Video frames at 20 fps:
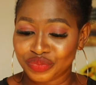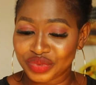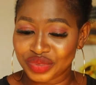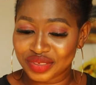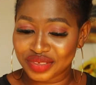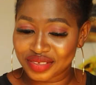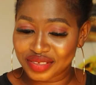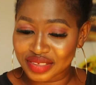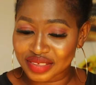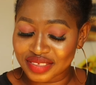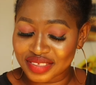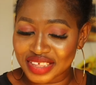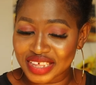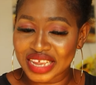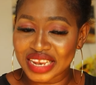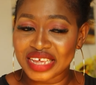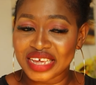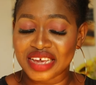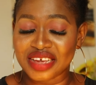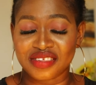
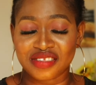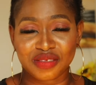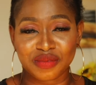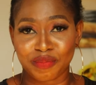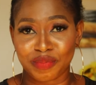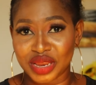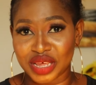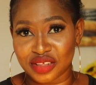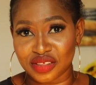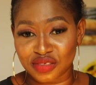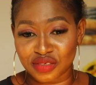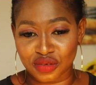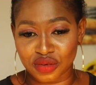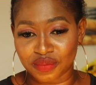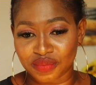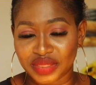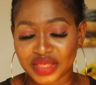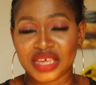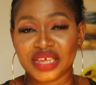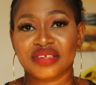sincerely explain
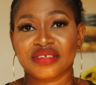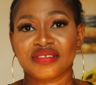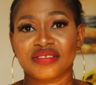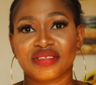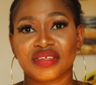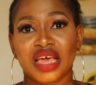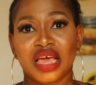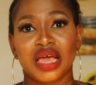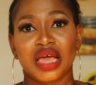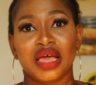some things,